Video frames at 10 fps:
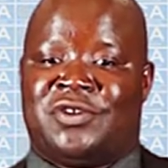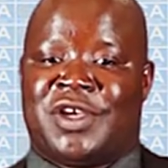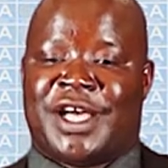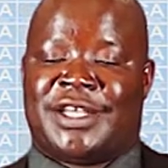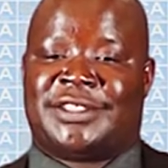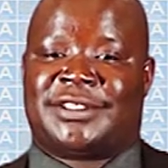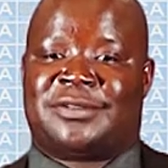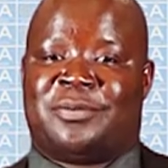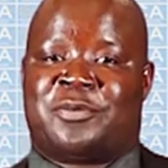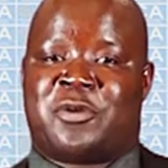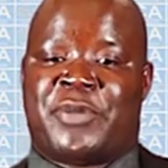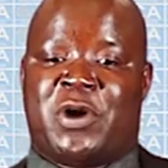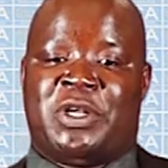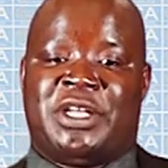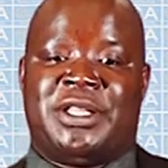as
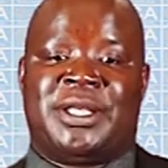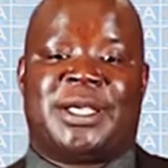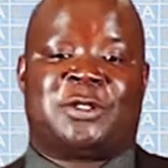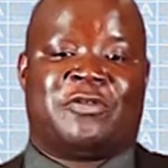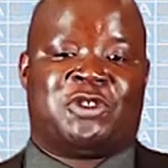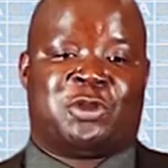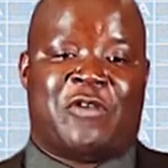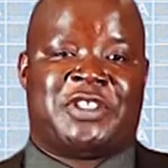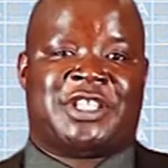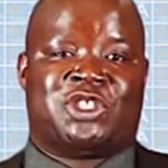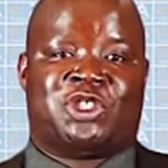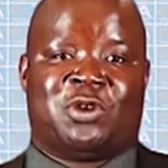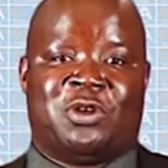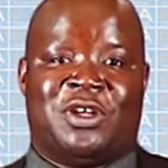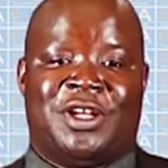propounded in the case of Shaw versus
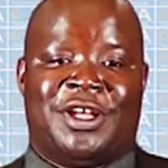Shaw.